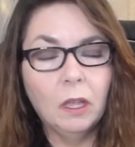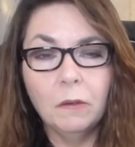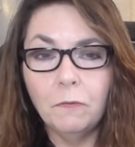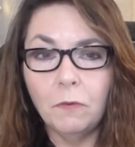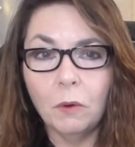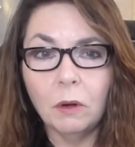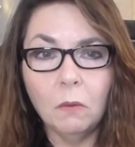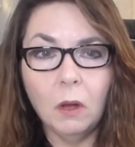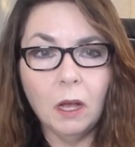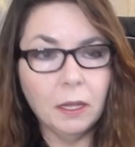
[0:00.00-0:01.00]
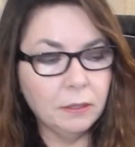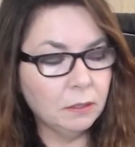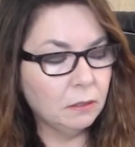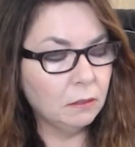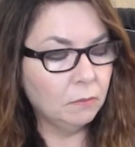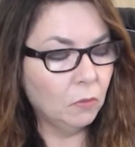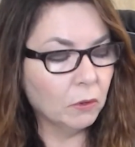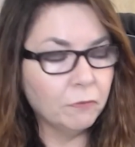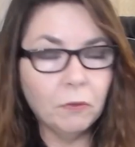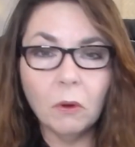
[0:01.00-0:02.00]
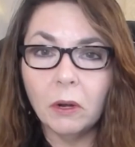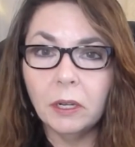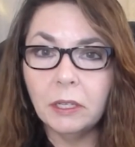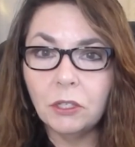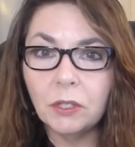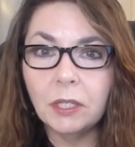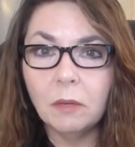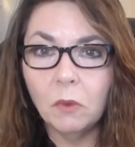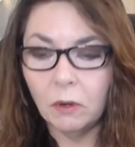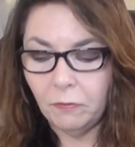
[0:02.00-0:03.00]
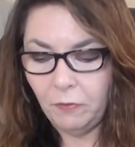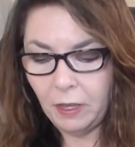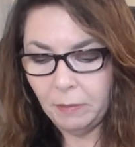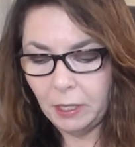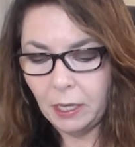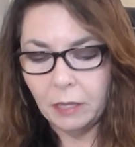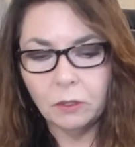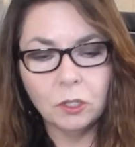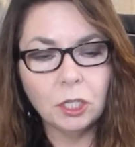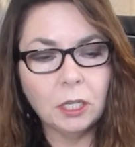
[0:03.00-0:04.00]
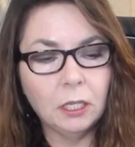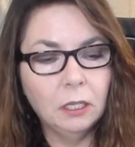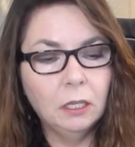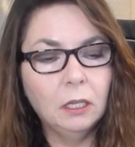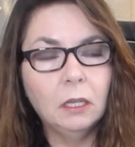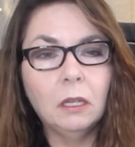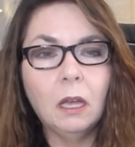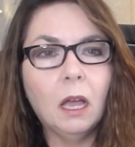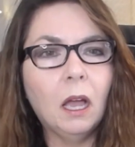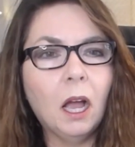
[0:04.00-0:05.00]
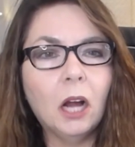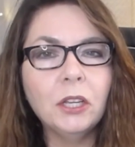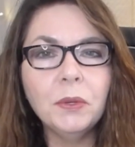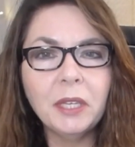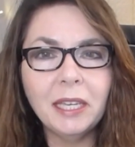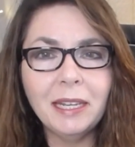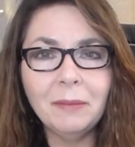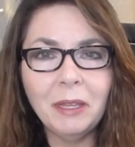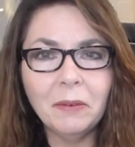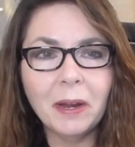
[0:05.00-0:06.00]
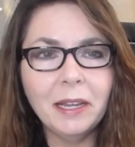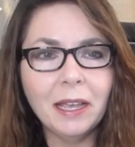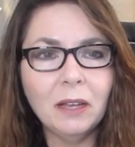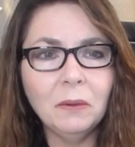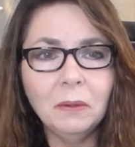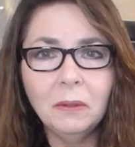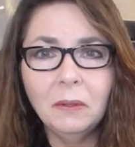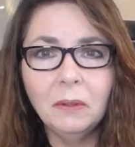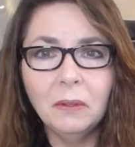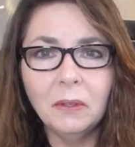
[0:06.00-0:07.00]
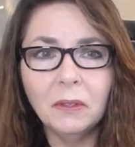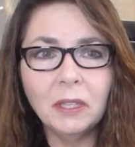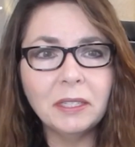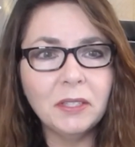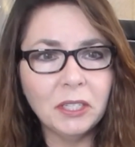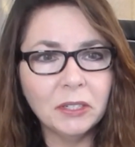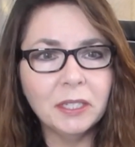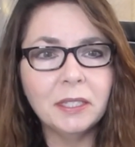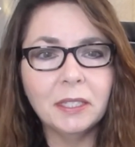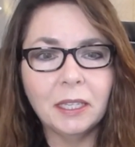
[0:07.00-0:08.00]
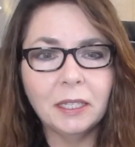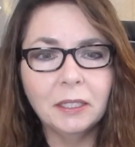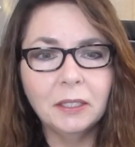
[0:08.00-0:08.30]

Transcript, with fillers: Four of Wands. More four. Interesting. More family energy. Are you kidding me right now? Like, seriously.